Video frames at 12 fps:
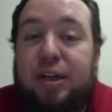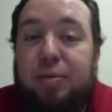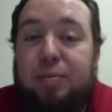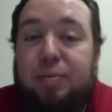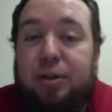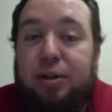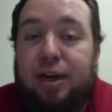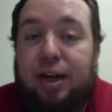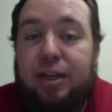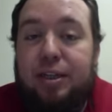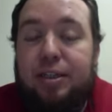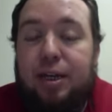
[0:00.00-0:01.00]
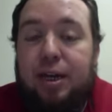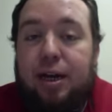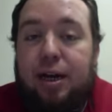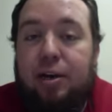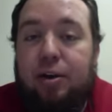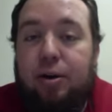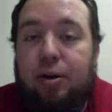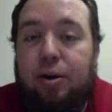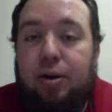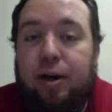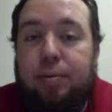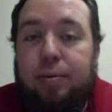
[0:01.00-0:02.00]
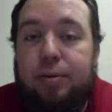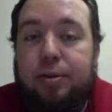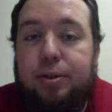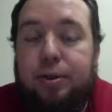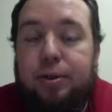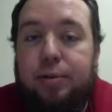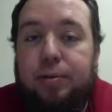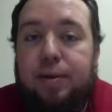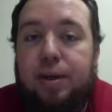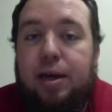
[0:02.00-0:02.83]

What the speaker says: I hope that you guys are able to